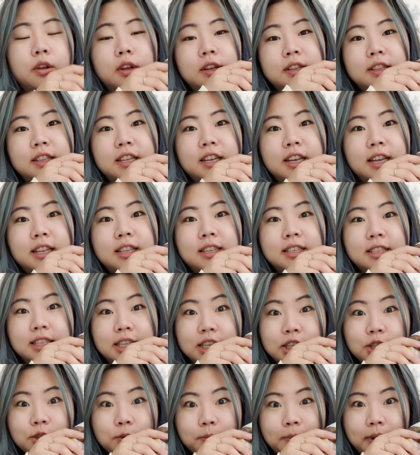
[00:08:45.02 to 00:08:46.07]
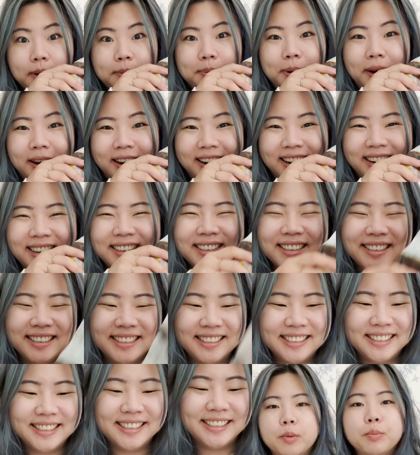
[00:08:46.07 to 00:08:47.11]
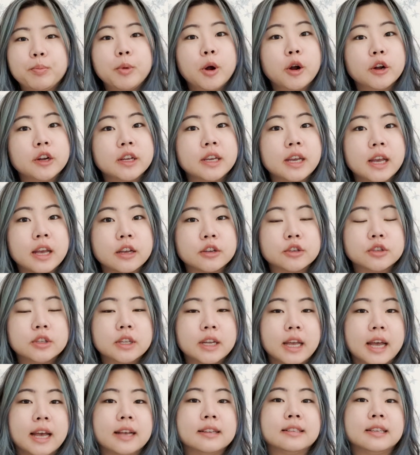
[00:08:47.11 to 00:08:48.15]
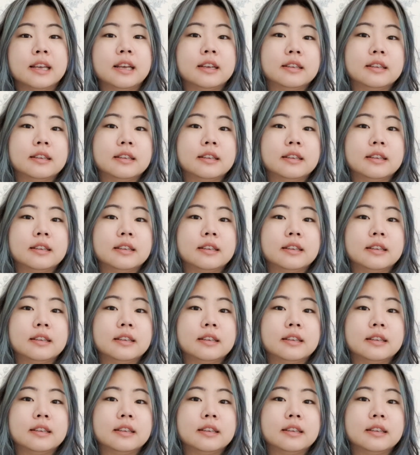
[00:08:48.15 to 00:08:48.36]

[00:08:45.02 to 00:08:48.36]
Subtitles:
Look at the tissue paper. Marni actually has a